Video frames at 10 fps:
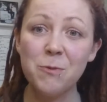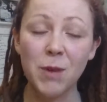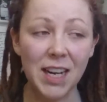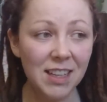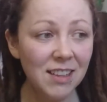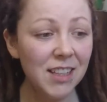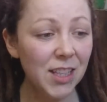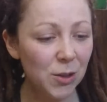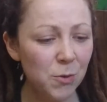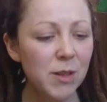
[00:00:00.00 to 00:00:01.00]
Well,
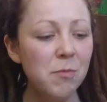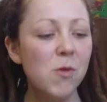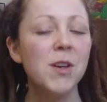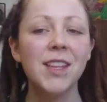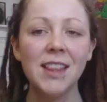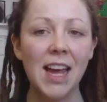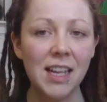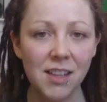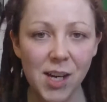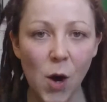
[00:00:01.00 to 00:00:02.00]
you will more than
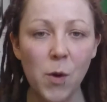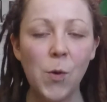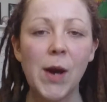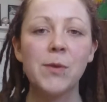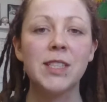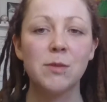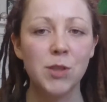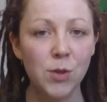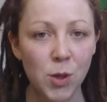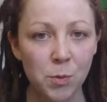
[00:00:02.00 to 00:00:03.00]
likely go away with some
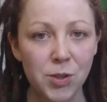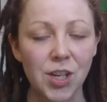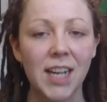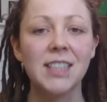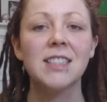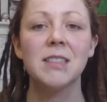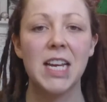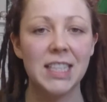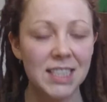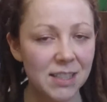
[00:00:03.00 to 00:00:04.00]
new hoop tricks.
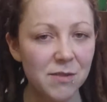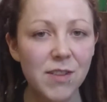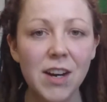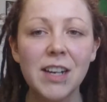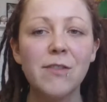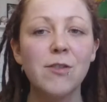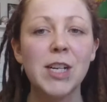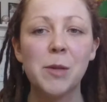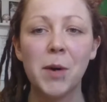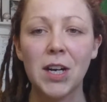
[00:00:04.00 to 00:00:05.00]
It's a very
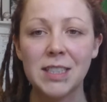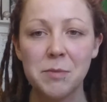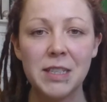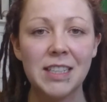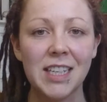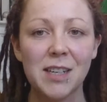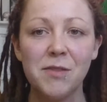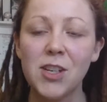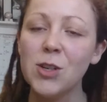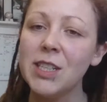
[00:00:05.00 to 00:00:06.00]
real possibility.
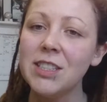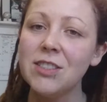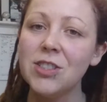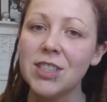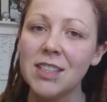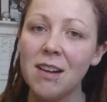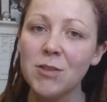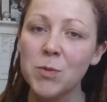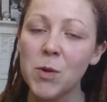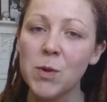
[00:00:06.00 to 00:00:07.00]
If you're just
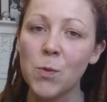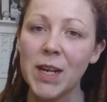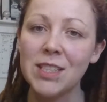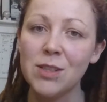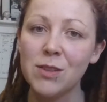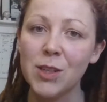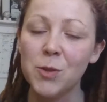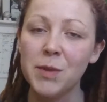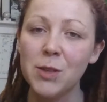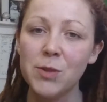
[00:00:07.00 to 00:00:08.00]
comfortable with waist hula
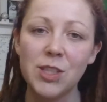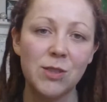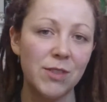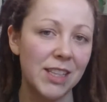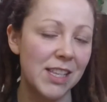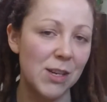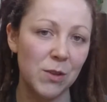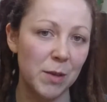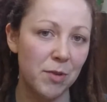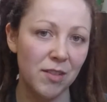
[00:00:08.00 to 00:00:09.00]
hooping, which is really the
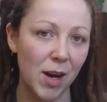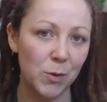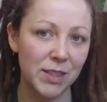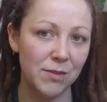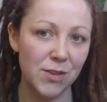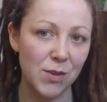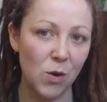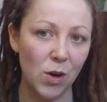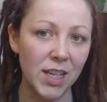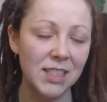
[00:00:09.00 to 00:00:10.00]
only prerequisite for the
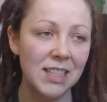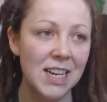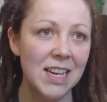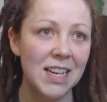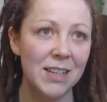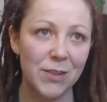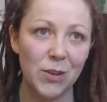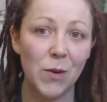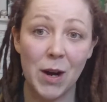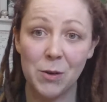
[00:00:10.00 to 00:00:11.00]
course, if you
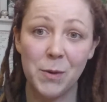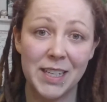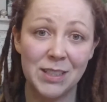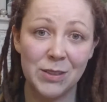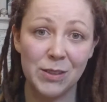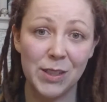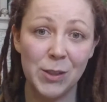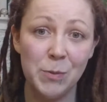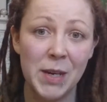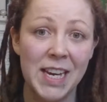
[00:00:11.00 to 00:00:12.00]
know how to waist hula
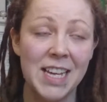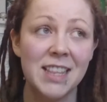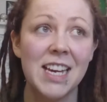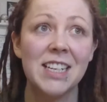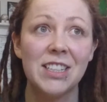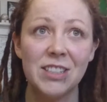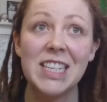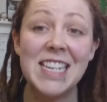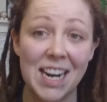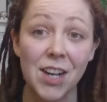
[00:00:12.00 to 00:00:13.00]
hoop, then
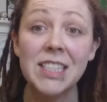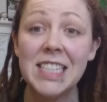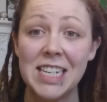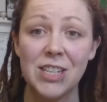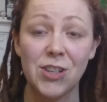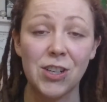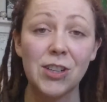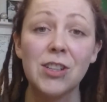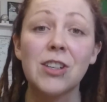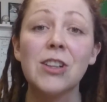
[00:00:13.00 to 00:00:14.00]
guaranteed you're going
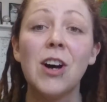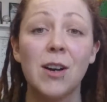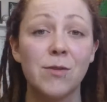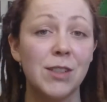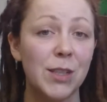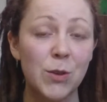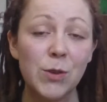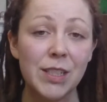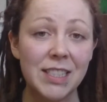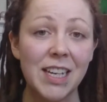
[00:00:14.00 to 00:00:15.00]
to learn a lot of really
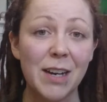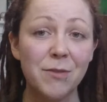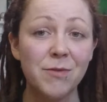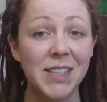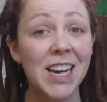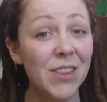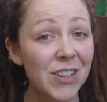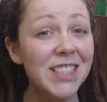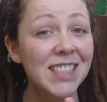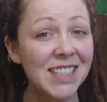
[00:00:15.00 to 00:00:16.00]
cool stuff. Now,
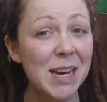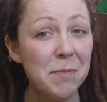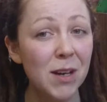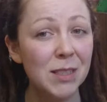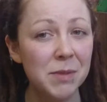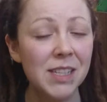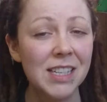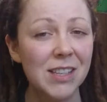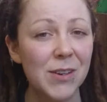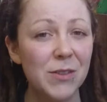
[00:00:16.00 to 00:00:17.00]
there is a slight
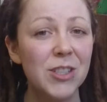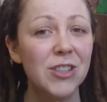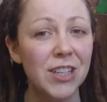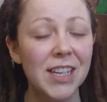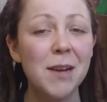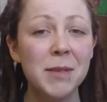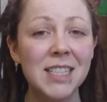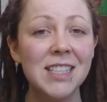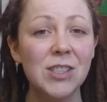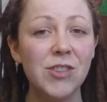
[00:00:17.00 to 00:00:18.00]
possibility, though, that you're going to come
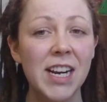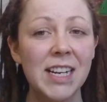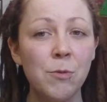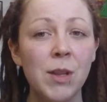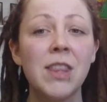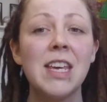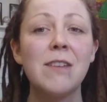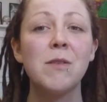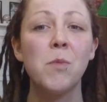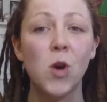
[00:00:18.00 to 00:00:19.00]
into this training with
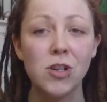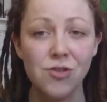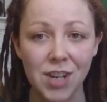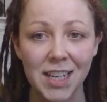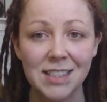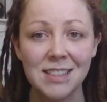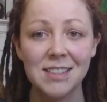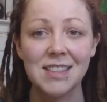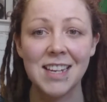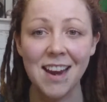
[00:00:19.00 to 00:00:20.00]
even more tricks
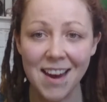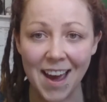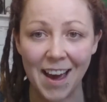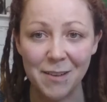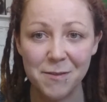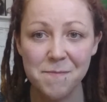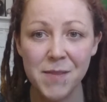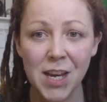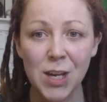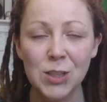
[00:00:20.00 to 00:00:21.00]
than I have.
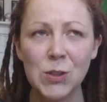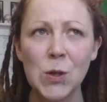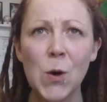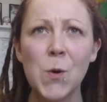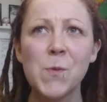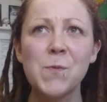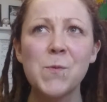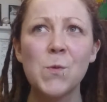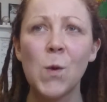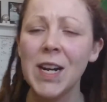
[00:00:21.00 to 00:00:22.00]
So
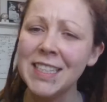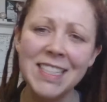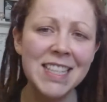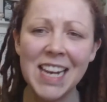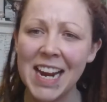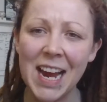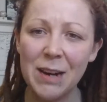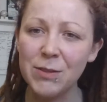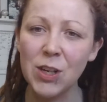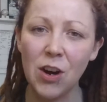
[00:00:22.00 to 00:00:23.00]
what is it that I
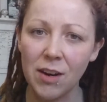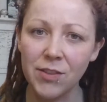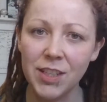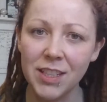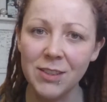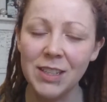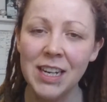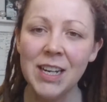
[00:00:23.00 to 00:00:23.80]
have to offer you?